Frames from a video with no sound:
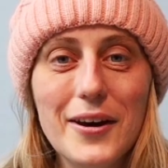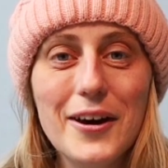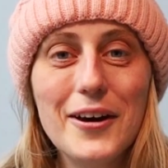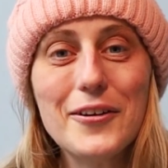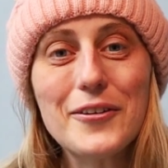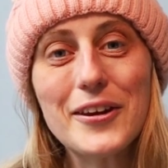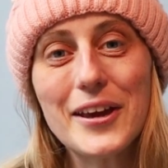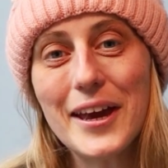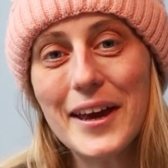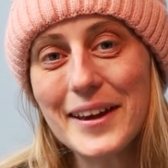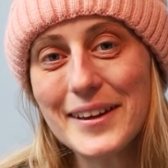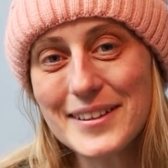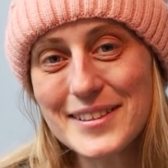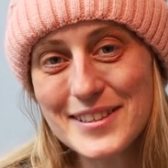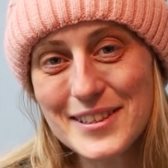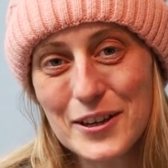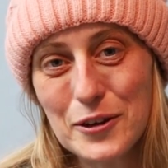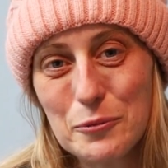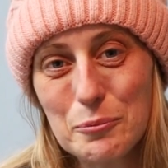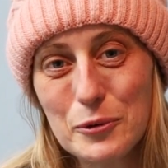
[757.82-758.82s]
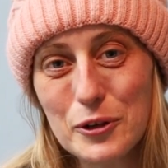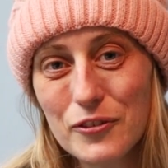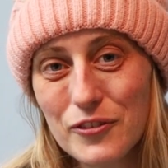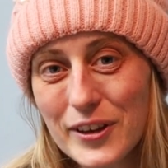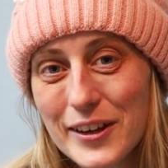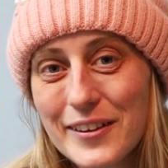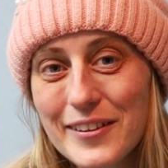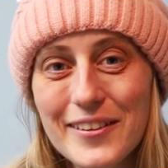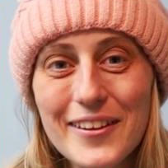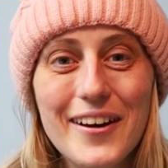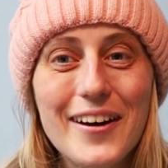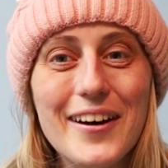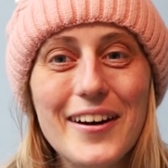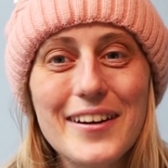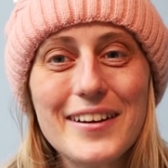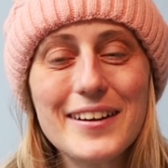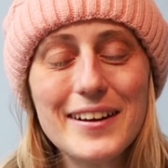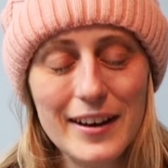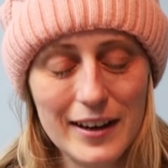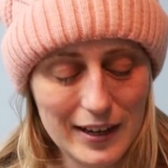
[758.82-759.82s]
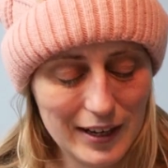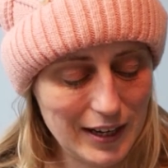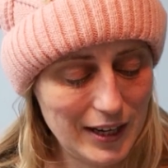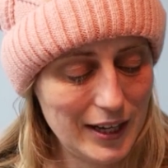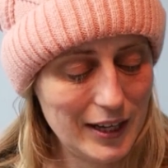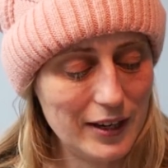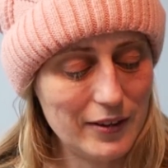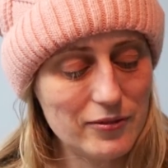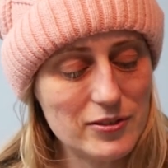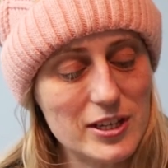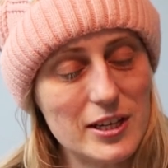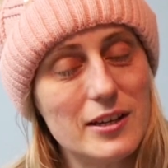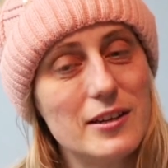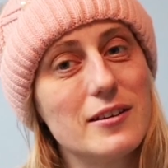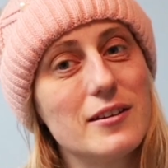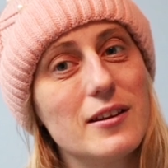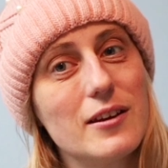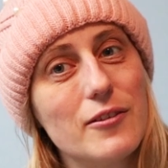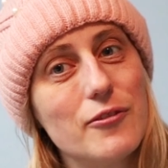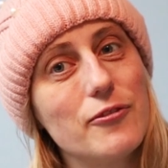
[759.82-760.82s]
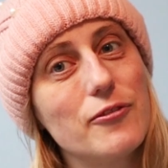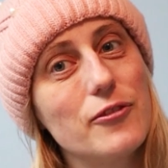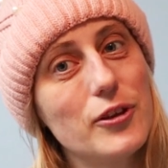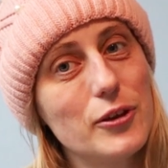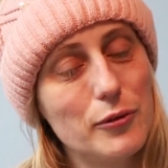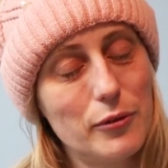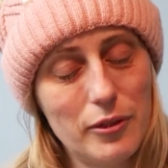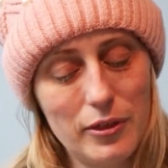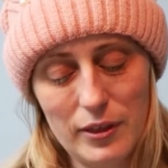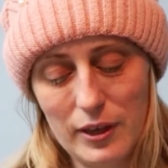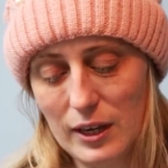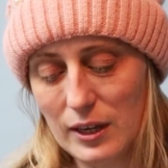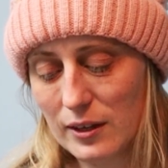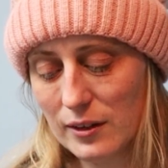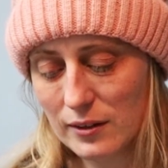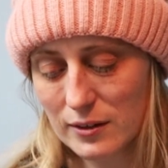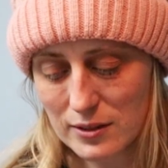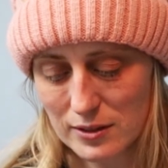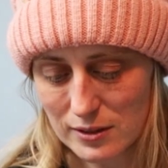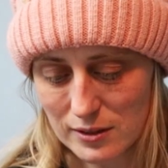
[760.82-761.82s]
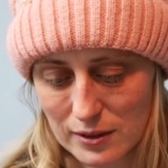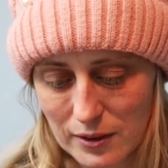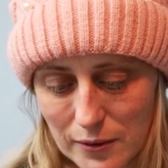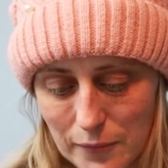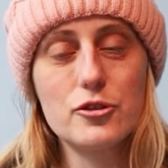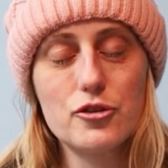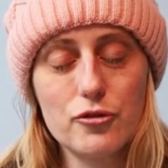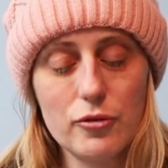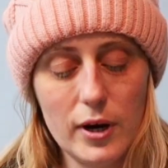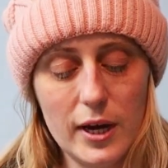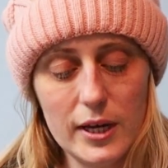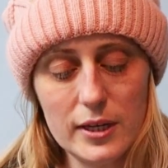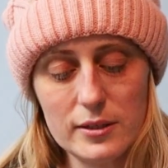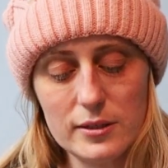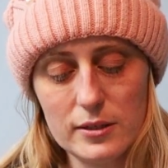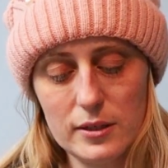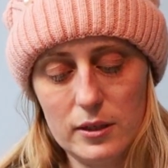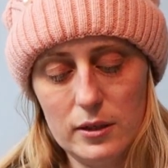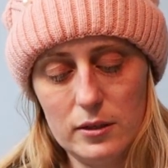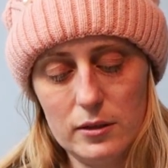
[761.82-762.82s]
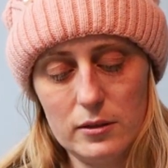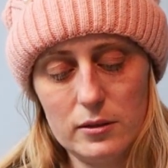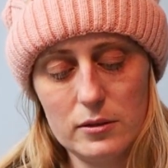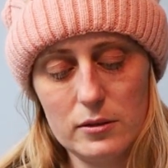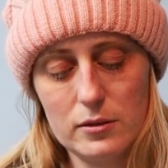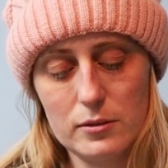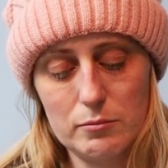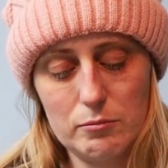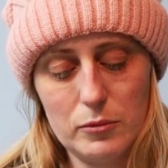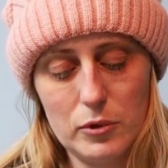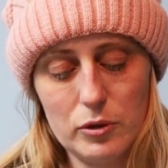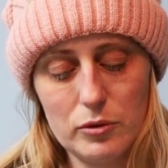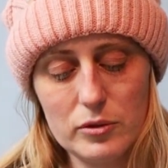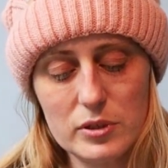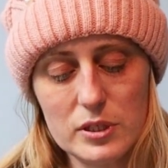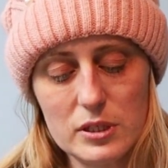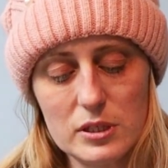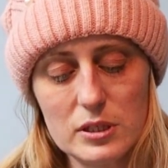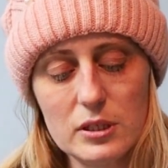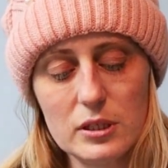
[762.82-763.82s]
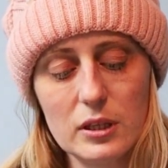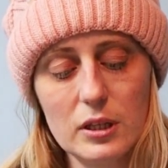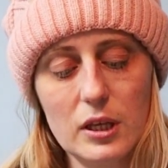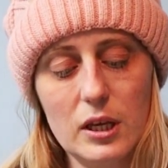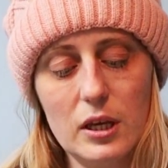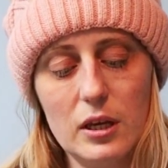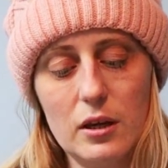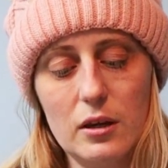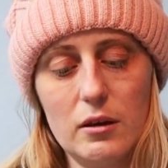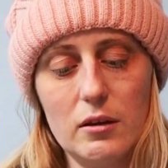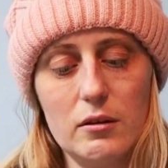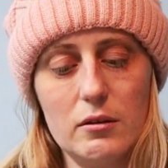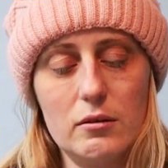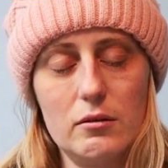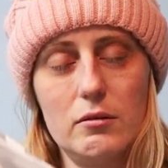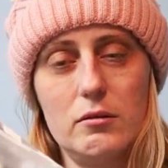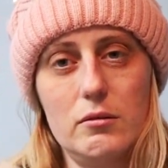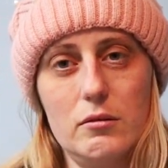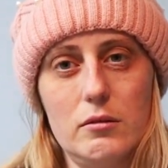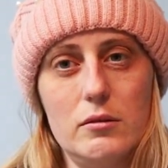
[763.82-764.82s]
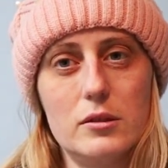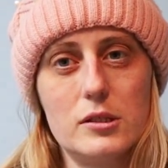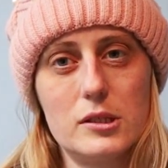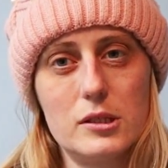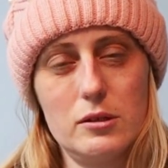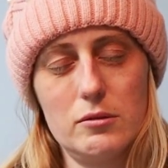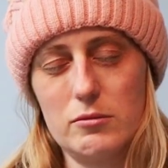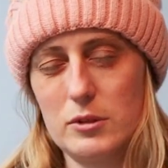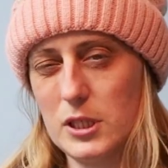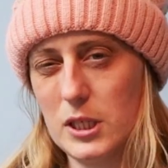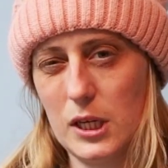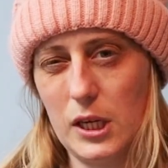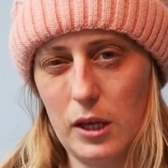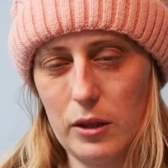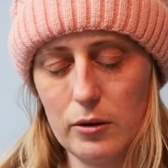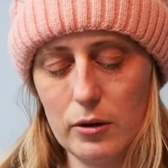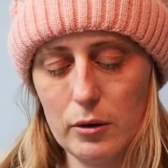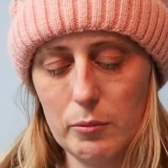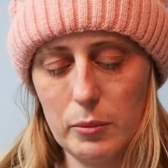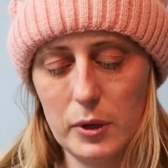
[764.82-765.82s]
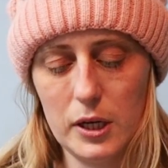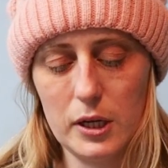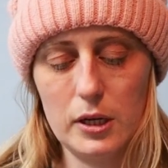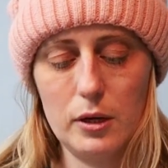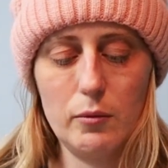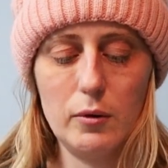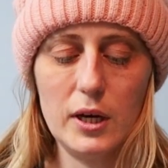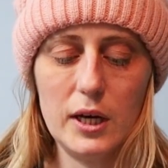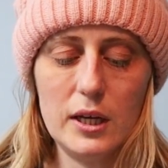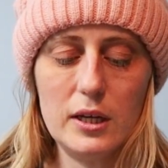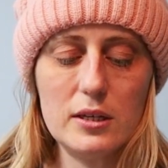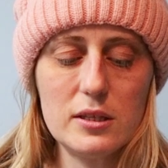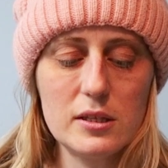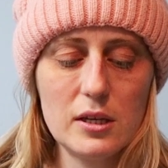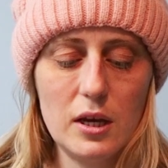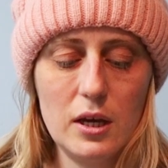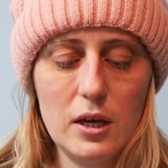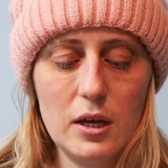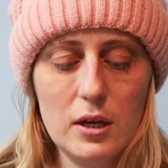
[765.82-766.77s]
Okay, so moving along, I have done a few things. The dress is mostly sewn together body-wise.